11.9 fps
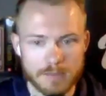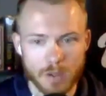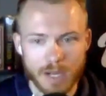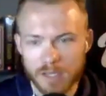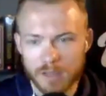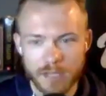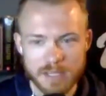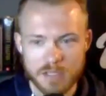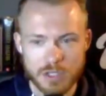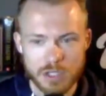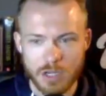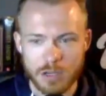So how do you guys
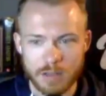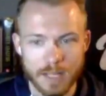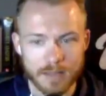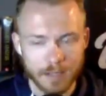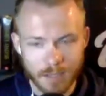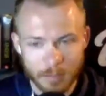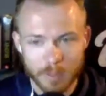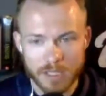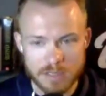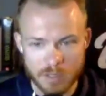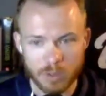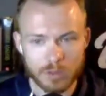ensure that the
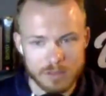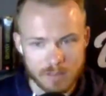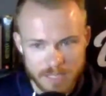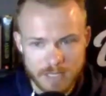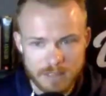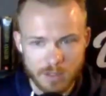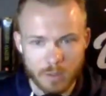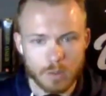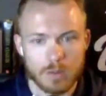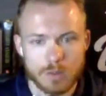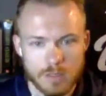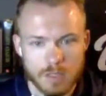company's goals, Seed's
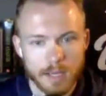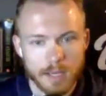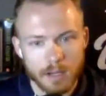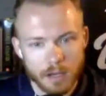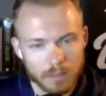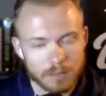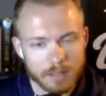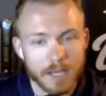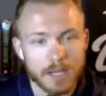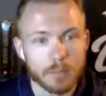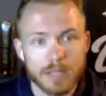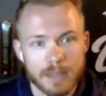goals, are
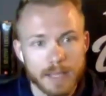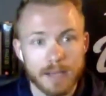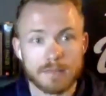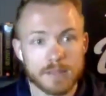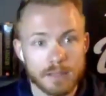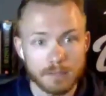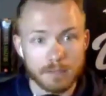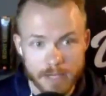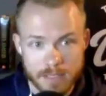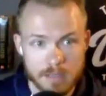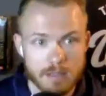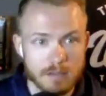aligned with that of the
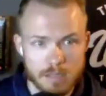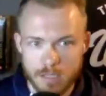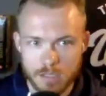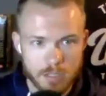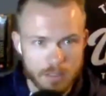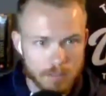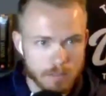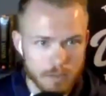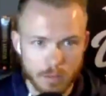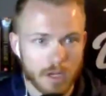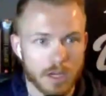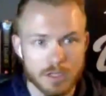investor, such as
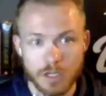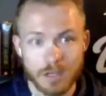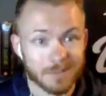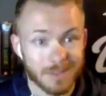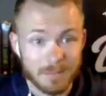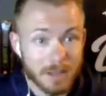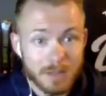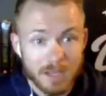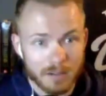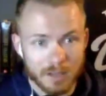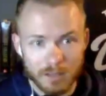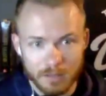DuContra and, and maybe
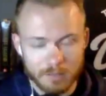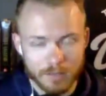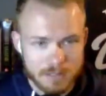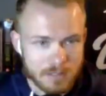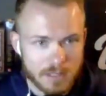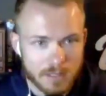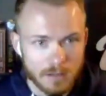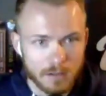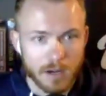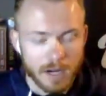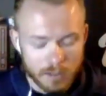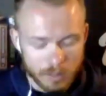other investors that there
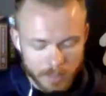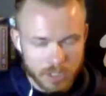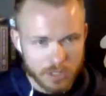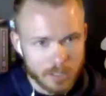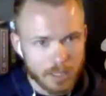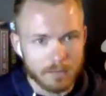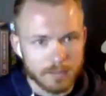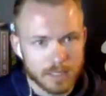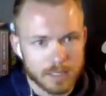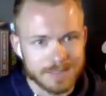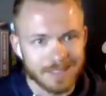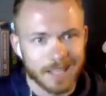are? How do you make sure that
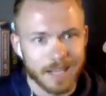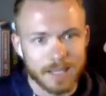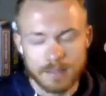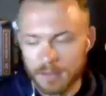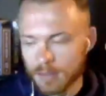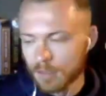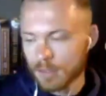everything is aligned?